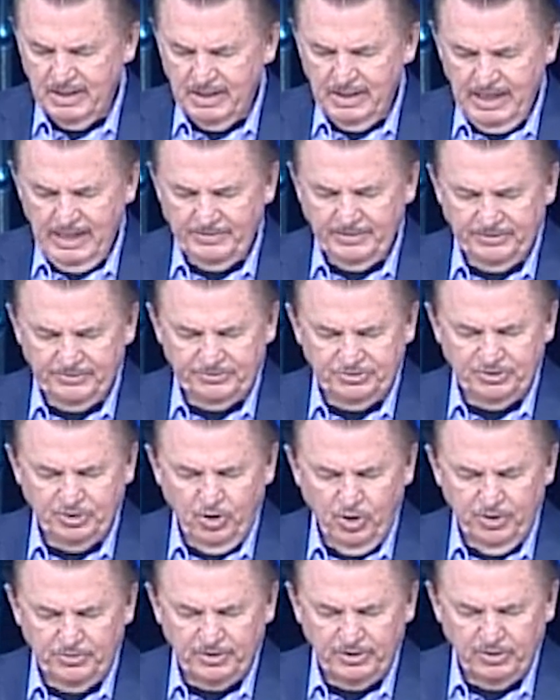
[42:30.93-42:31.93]
And the
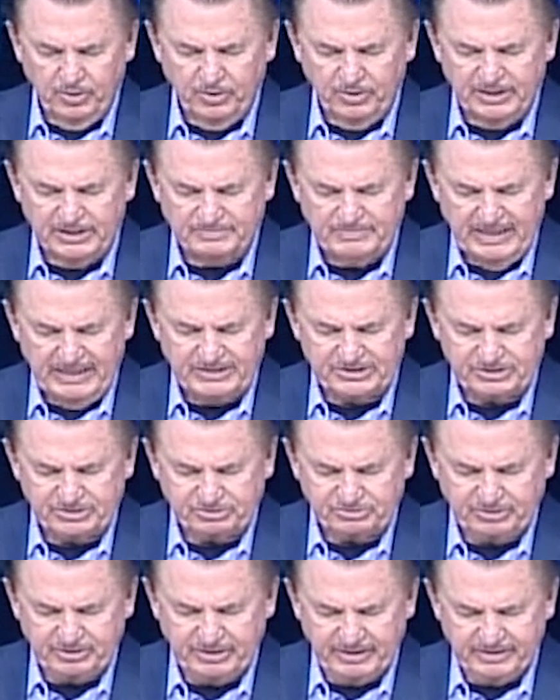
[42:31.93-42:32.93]
joy of the Lord is my
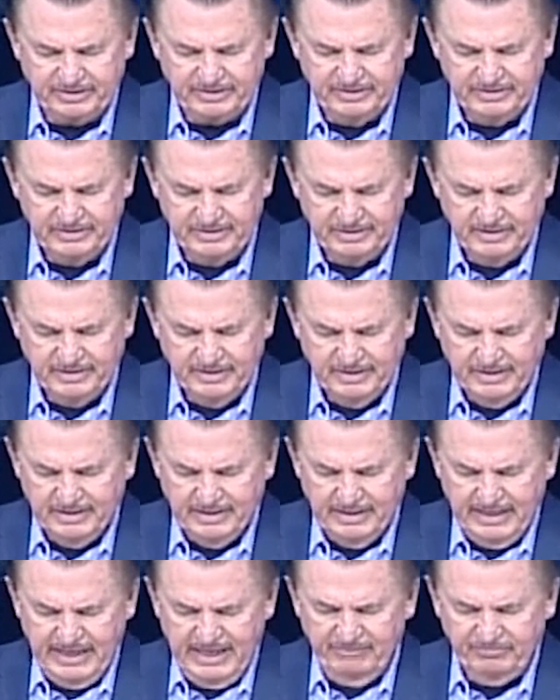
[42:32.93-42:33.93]
strength.
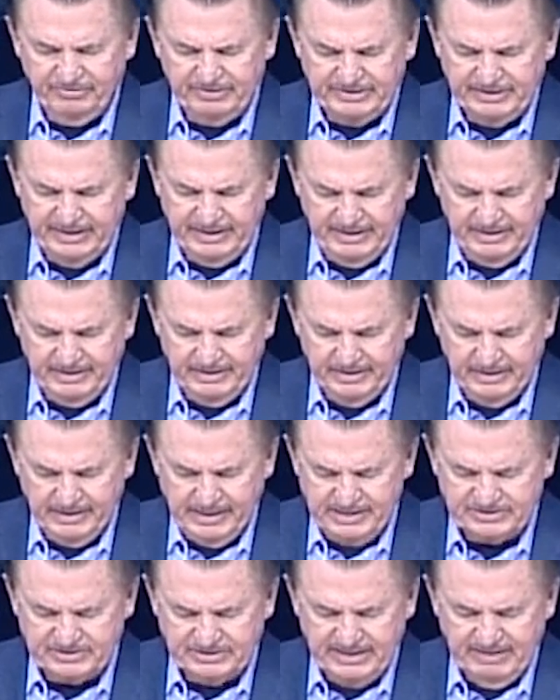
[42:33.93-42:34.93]
Every day.
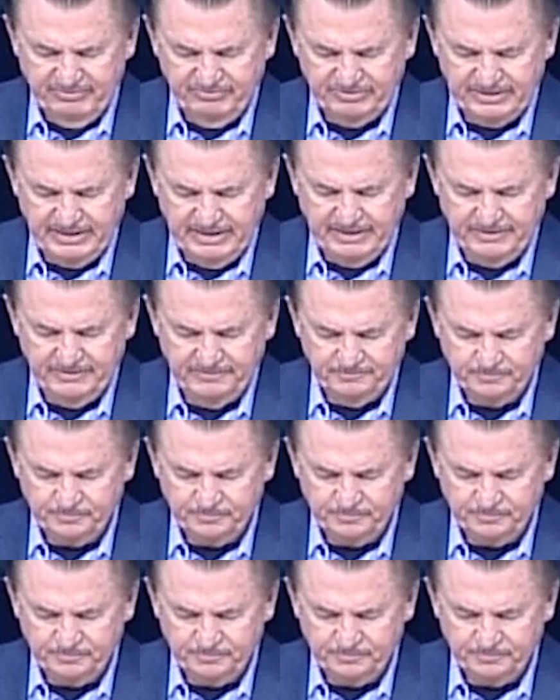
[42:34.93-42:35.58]
I said, every day.